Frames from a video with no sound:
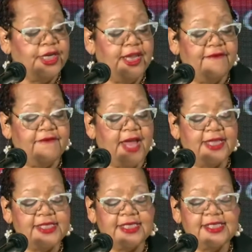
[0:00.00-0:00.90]

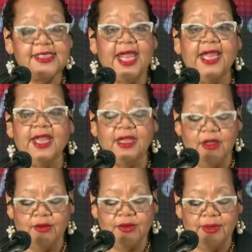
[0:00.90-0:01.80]
advising state and
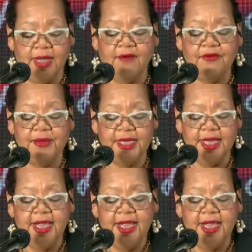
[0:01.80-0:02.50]
local government